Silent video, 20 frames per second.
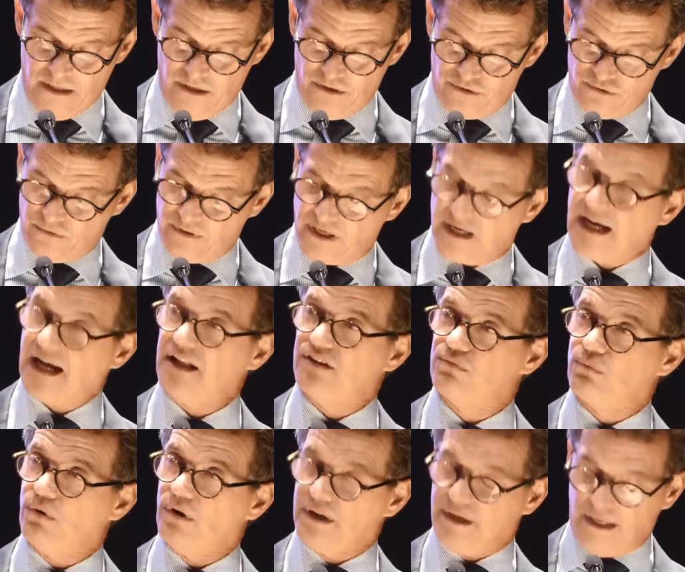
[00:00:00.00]
You're doing
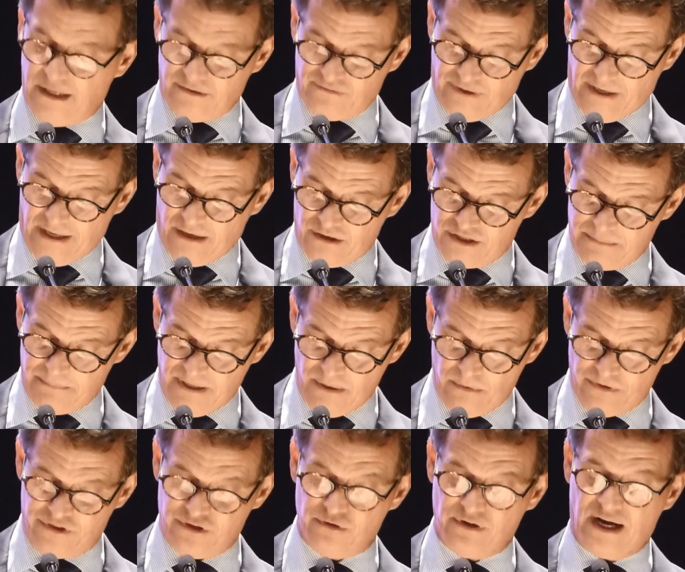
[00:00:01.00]
God's work, and it's an honor to
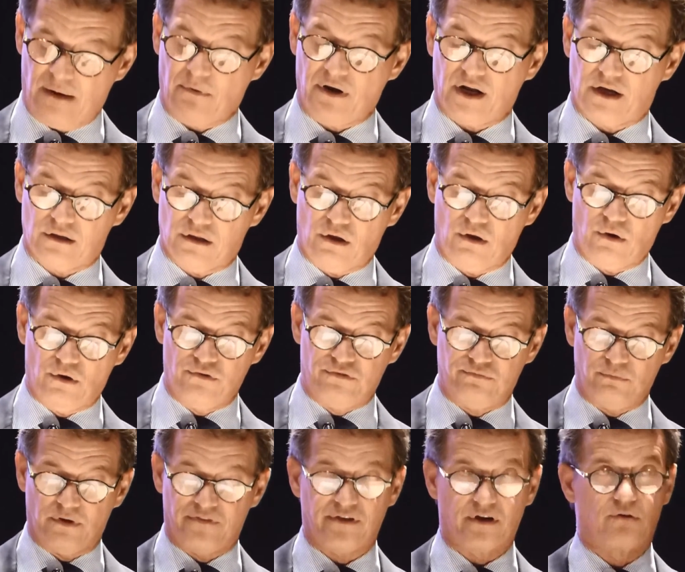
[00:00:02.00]
be with you. And I want to
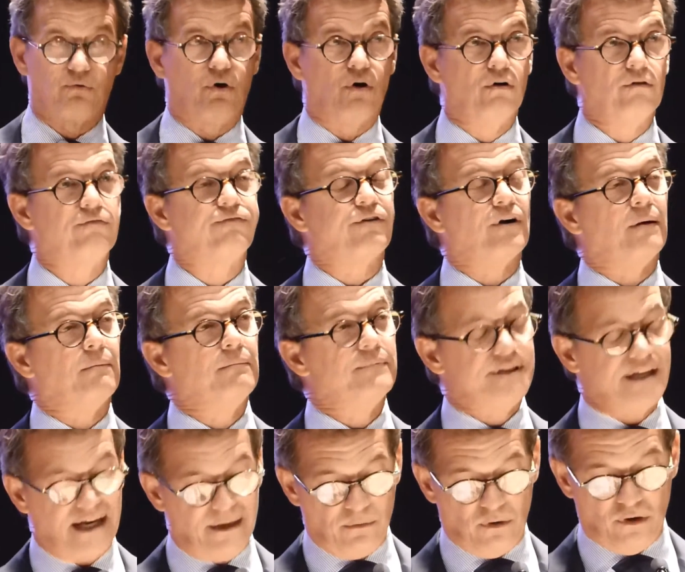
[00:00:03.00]
close with a quote
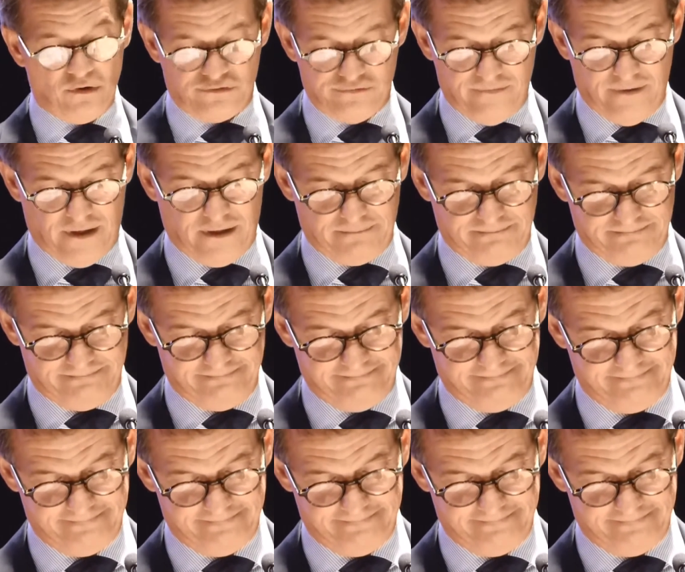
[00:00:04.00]
from Teddy Roosevelt.